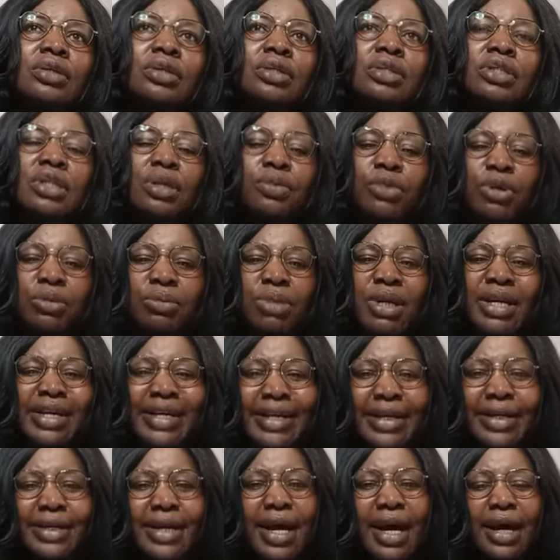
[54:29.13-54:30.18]
se mo pe
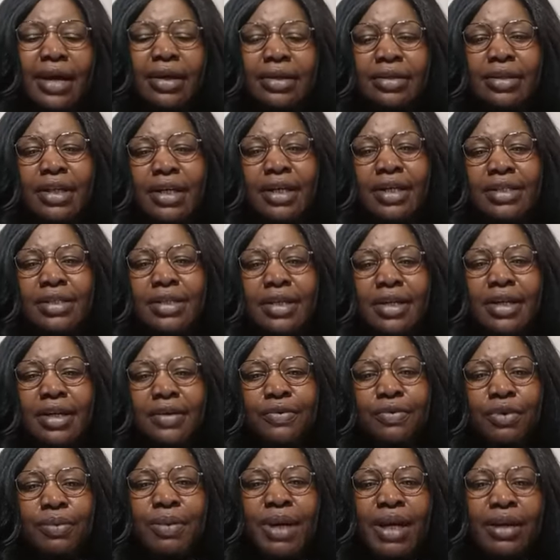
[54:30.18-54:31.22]
gira tele tele
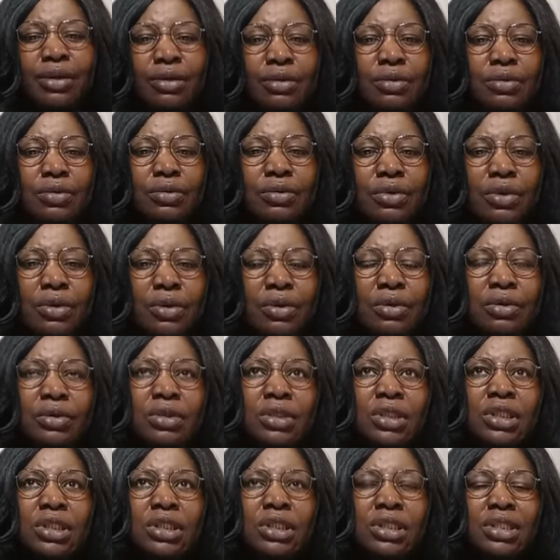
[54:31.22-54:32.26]
won ma nlo
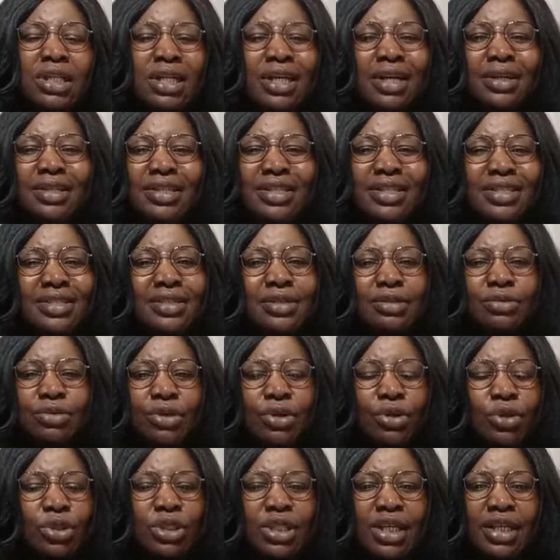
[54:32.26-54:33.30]
won tele nisin
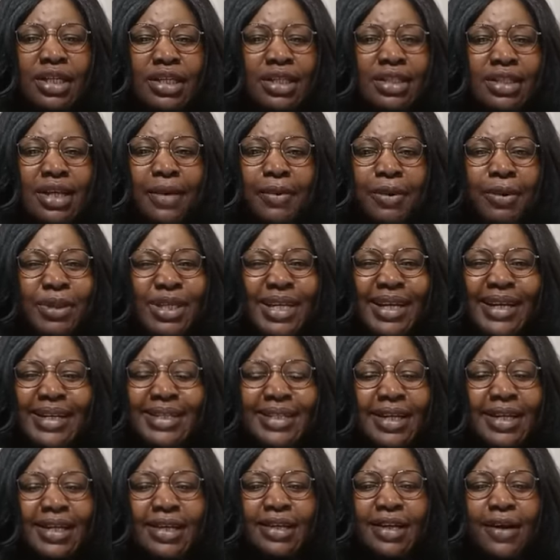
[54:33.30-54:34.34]
won ko ti e ki se mo pe tele
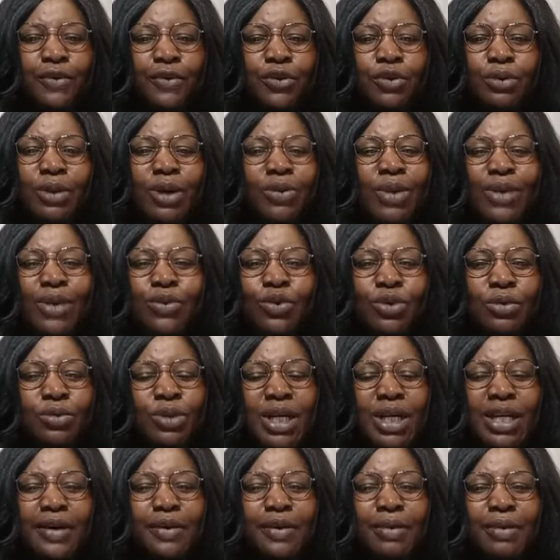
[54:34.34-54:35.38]
tele yan won to ba wa nlo
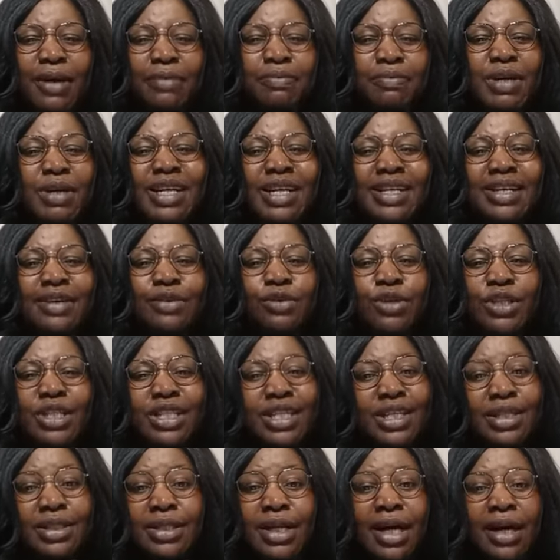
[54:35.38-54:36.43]
ibodada won ma pe kini kon ni
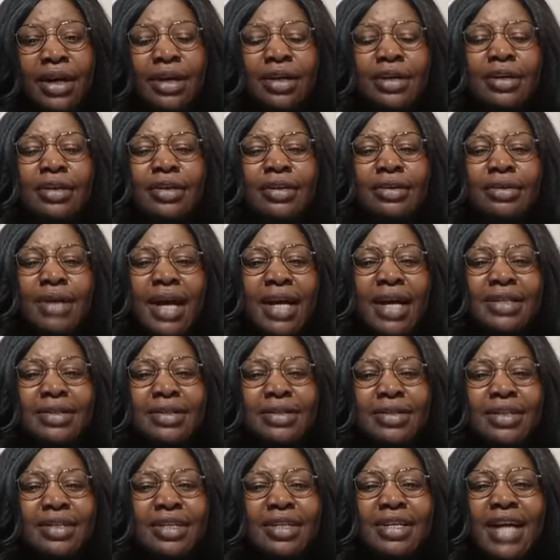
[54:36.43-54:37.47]
gira
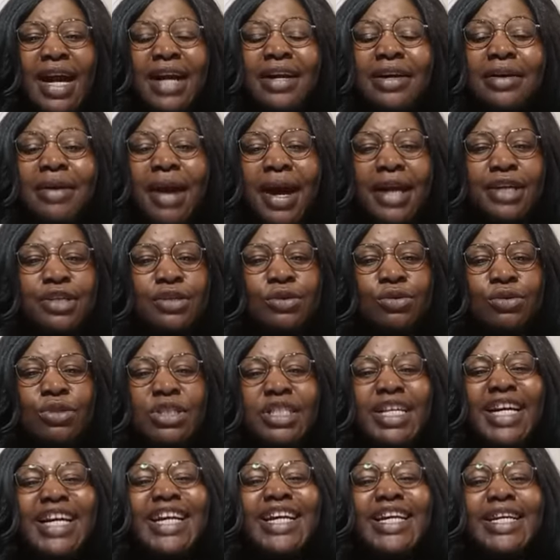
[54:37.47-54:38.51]
rice ni grand rice lo
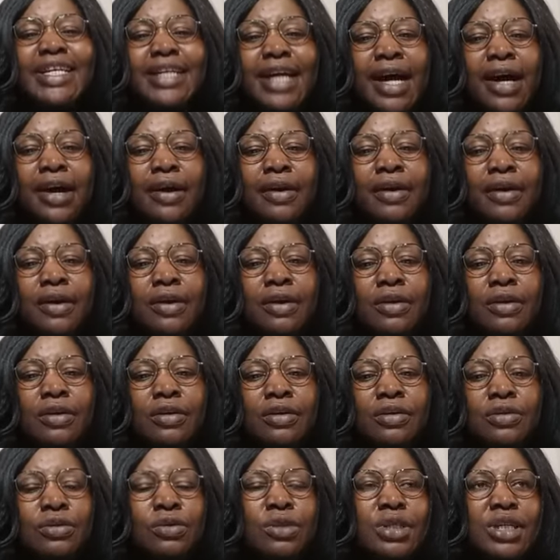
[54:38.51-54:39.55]
nje gira
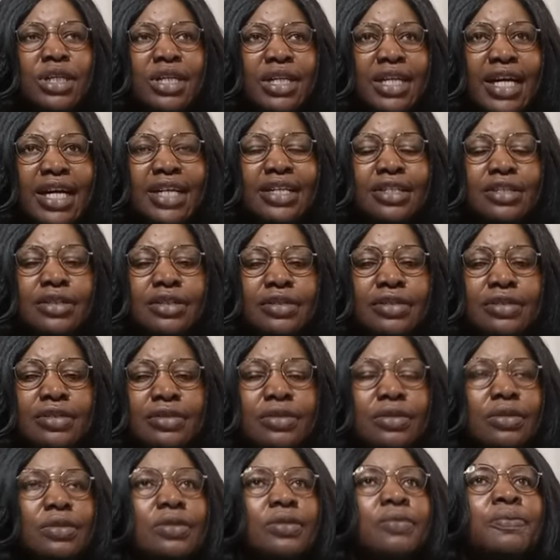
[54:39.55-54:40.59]
so they grind it
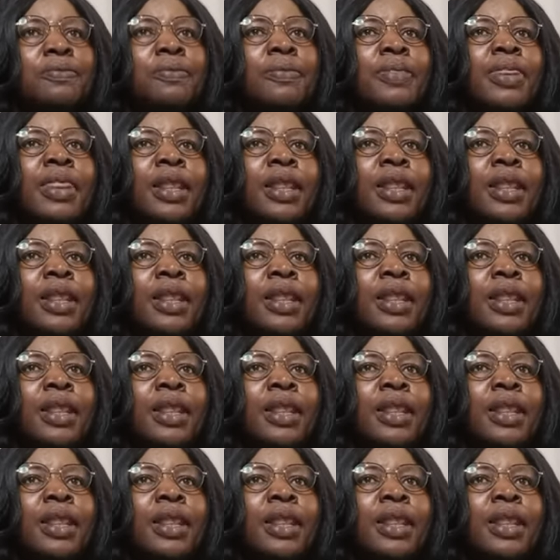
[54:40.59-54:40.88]
you know